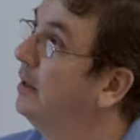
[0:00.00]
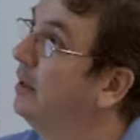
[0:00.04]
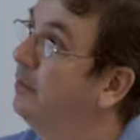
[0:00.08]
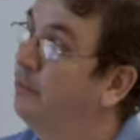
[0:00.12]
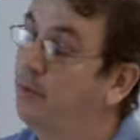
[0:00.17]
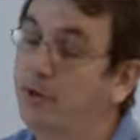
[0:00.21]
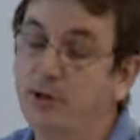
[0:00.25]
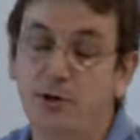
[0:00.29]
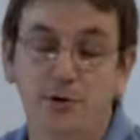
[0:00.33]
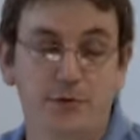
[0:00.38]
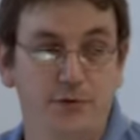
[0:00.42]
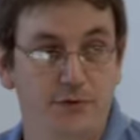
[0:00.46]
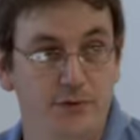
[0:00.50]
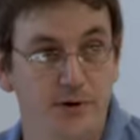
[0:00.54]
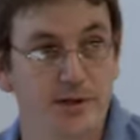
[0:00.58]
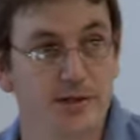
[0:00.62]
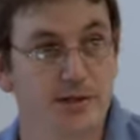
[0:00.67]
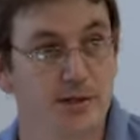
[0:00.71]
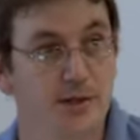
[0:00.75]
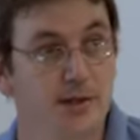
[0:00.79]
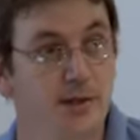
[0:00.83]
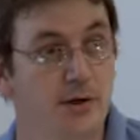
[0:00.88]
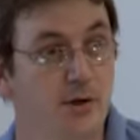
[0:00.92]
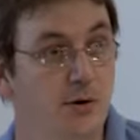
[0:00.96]
When you're
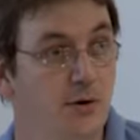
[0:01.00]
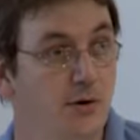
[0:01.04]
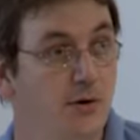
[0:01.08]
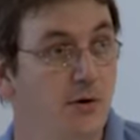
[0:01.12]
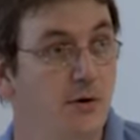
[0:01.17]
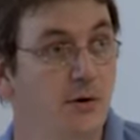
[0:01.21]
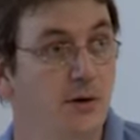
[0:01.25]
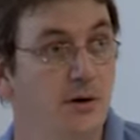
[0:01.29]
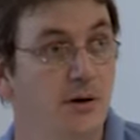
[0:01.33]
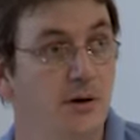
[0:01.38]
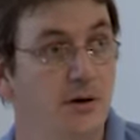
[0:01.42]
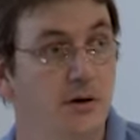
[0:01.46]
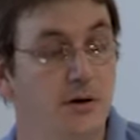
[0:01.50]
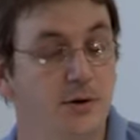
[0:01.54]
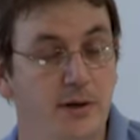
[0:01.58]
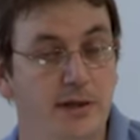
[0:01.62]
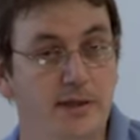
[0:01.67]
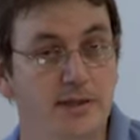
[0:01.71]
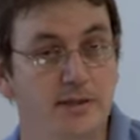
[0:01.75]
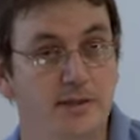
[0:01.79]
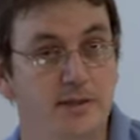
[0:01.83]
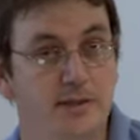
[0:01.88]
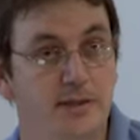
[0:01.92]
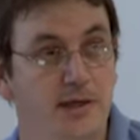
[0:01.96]
freezing your
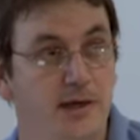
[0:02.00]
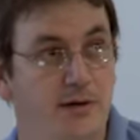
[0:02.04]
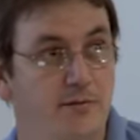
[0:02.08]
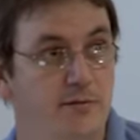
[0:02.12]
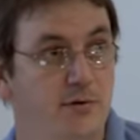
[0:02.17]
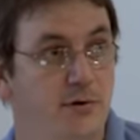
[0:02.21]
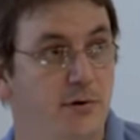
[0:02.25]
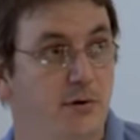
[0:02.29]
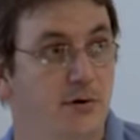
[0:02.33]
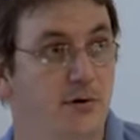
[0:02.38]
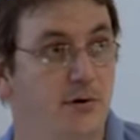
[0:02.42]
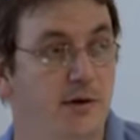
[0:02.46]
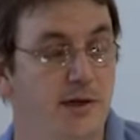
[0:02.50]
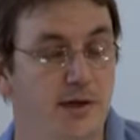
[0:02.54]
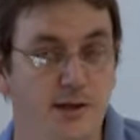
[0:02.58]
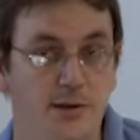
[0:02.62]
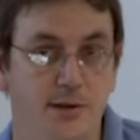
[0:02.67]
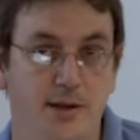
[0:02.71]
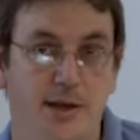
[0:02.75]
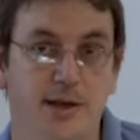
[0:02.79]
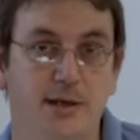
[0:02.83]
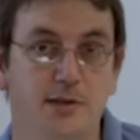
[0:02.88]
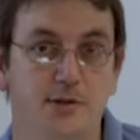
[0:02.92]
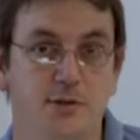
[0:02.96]
grids, if your
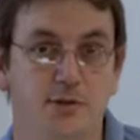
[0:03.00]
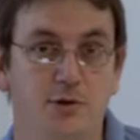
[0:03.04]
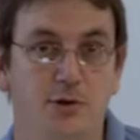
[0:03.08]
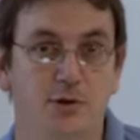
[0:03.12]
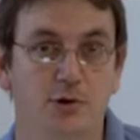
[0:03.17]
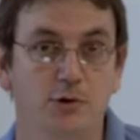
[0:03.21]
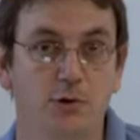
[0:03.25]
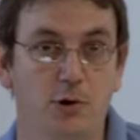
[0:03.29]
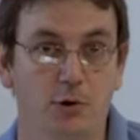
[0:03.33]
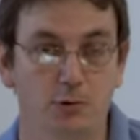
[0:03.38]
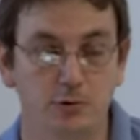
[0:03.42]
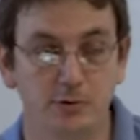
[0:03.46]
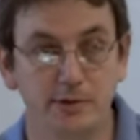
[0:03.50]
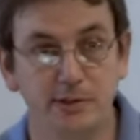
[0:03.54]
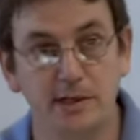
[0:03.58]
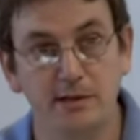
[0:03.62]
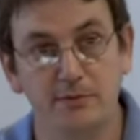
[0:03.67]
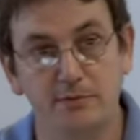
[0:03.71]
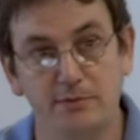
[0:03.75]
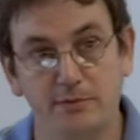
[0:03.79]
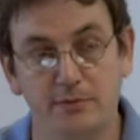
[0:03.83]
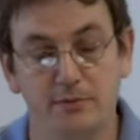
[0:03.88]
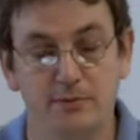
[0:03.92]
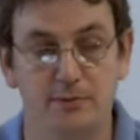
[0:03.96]
ethane is not cold
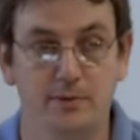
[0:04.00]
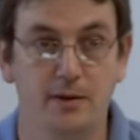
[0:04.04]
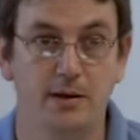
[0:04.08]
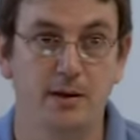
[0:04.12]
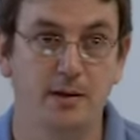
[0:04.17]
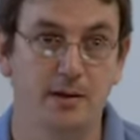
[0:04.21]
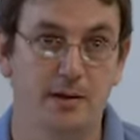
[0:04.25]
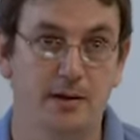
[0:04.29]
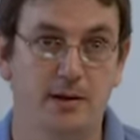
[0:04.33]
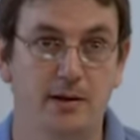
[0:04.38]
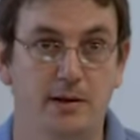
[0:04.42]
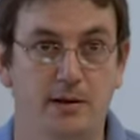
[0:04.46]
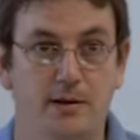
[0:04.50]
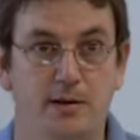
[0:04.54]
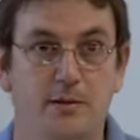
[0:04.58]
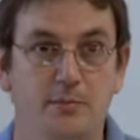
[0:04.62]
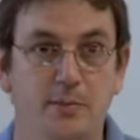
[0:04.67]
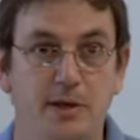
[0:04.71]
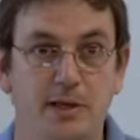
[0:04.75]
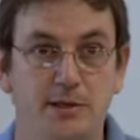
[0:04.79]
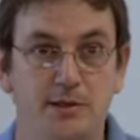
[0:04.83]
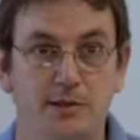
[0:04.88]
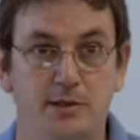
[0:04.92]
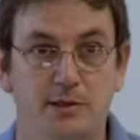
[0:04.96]
enough, it
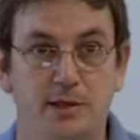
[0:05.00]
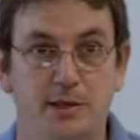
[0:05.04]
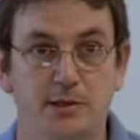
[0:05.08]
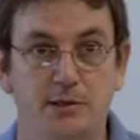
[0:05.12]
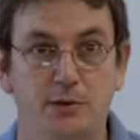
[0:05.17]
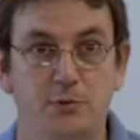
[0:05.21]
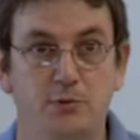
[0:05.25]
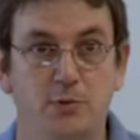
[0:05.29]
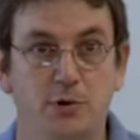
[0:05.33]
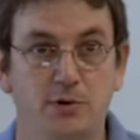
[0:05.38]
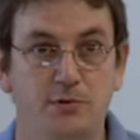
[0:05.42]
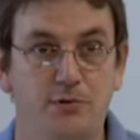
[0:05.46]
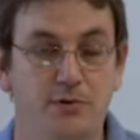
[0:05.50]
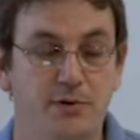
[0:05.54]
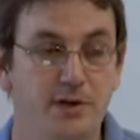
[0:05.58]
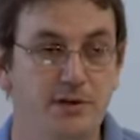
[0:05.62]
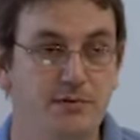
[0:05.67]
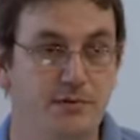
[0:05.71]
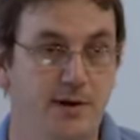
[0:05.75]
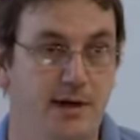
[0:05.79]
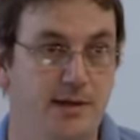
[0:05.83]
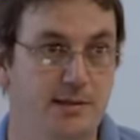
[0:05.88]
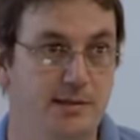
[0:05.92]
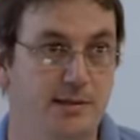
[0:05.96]
means that you won't freeze
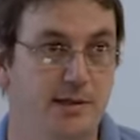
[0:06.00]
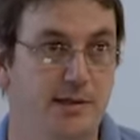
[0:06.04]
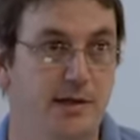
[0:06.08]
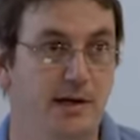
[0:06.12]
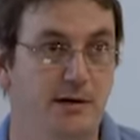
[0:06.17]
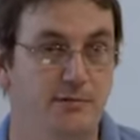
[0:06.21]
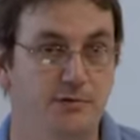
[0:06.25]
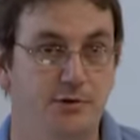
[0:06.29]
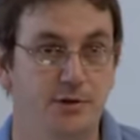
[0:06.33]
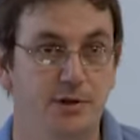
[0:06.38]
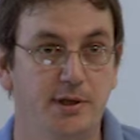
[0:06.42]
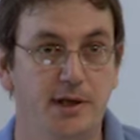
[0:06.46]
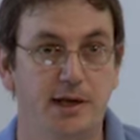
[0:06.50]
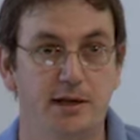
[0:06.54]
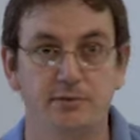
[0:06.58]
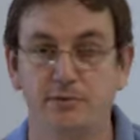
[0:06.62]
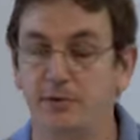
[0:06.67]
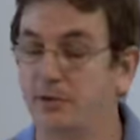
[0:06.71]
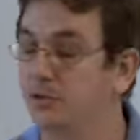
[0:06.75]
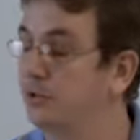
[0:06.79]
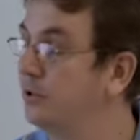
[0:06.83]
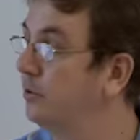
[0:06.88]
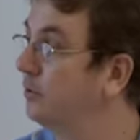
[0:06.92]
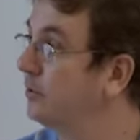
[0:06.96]
fast enough to get
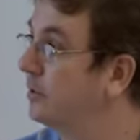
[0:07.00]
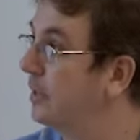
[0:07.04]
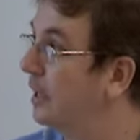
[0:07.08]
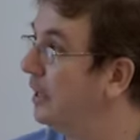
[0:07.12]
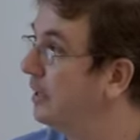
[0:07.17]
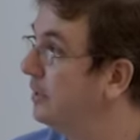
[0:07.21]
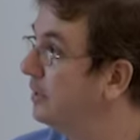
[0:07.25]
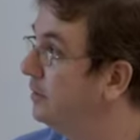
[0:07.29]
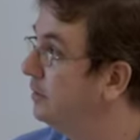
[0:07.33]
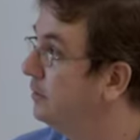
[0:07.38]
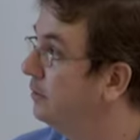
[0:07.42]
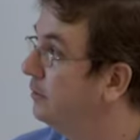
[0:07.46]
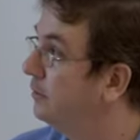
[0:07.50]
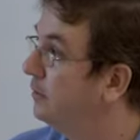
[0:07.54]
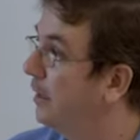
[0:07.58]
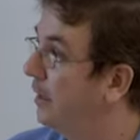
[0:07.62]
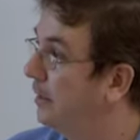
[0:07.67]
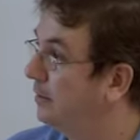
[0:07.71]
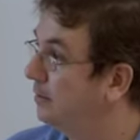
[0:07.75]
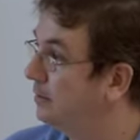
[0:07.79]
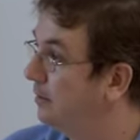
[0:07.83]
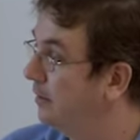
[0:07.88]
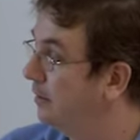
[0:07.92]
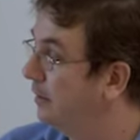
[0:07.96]
vitreous ice, you'll
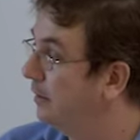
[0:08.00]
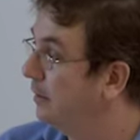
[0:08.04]
get